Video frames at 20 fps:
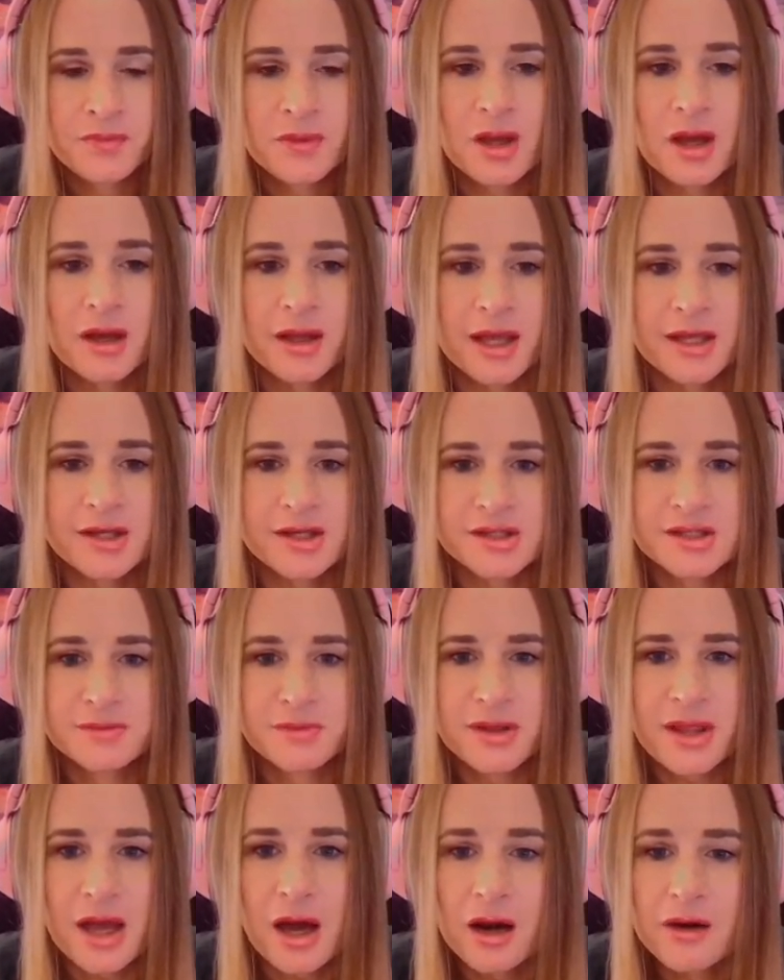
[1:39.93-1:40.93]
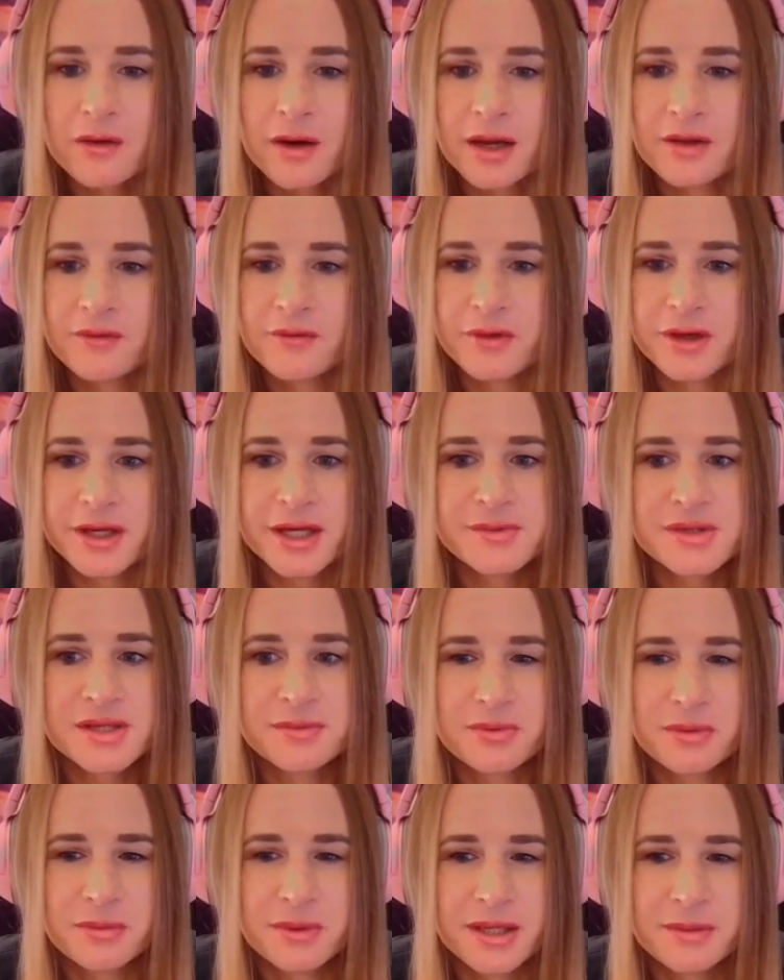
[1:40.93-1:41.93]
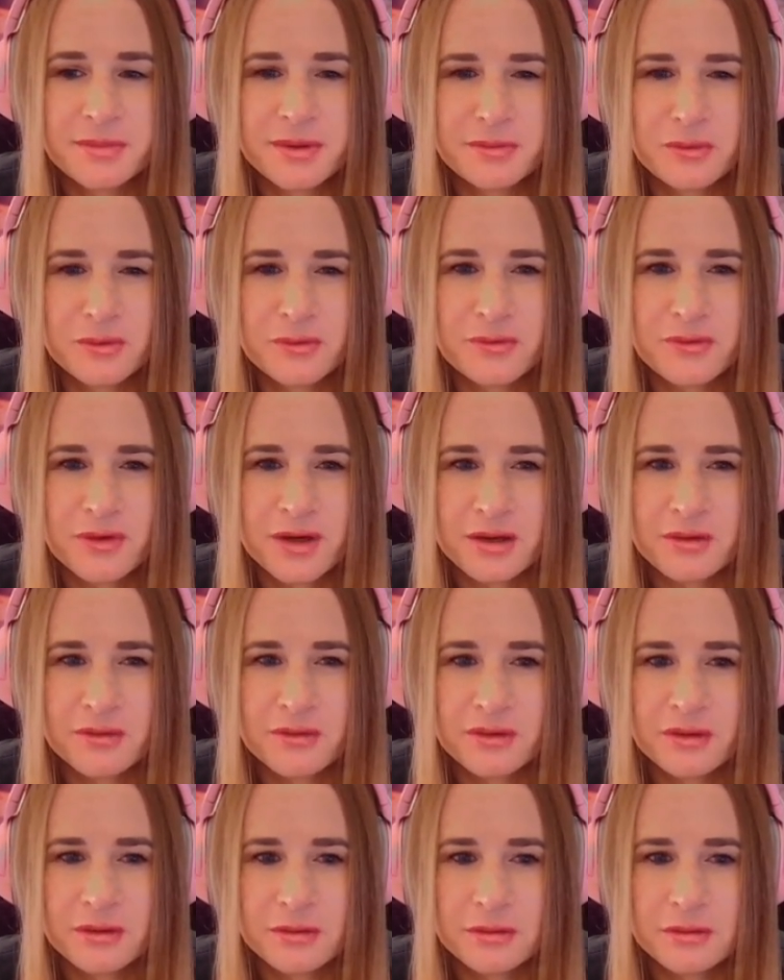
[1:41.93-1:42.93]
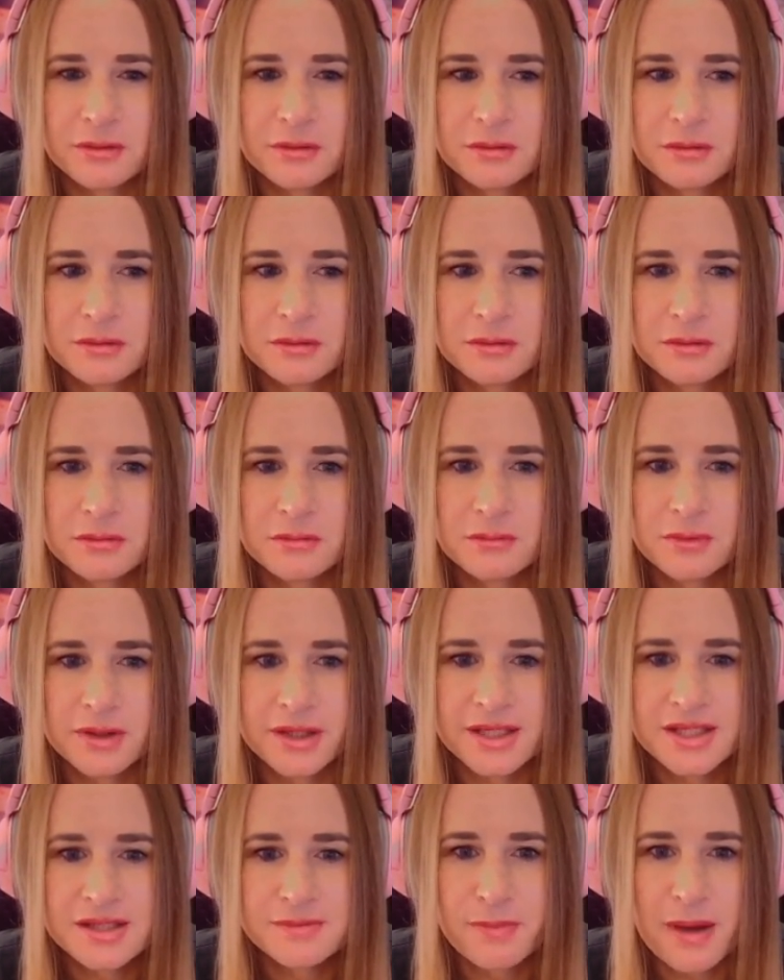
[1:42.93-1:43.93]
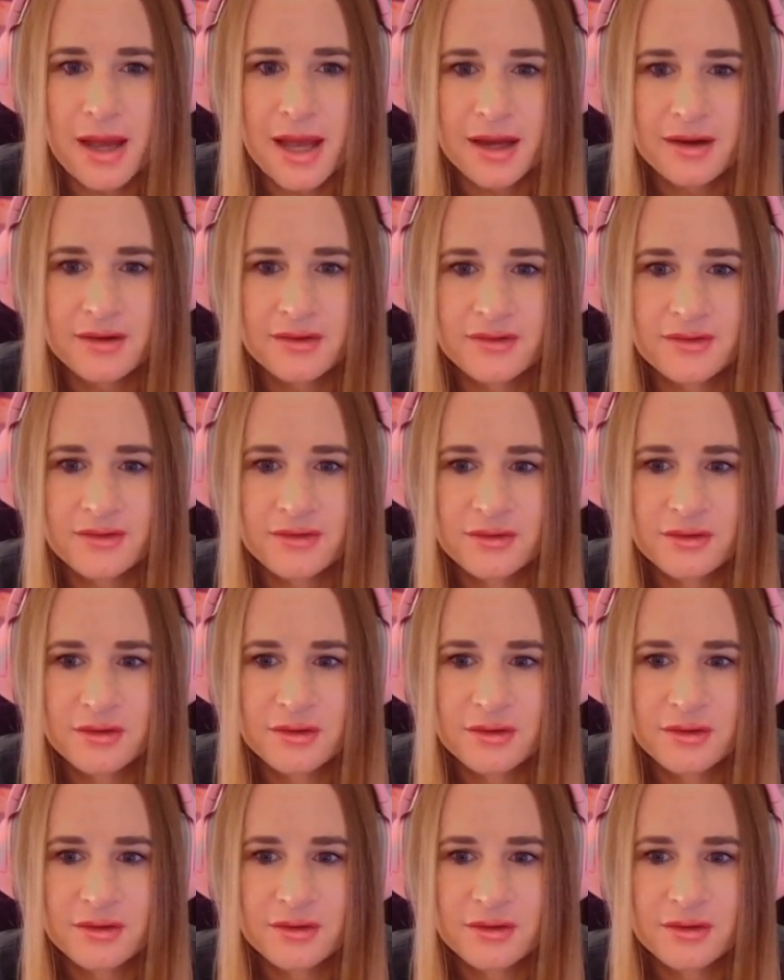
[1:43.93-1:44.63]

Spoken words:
Okay, judging by that, I reckon free games are probably going to be more frequent than we expect.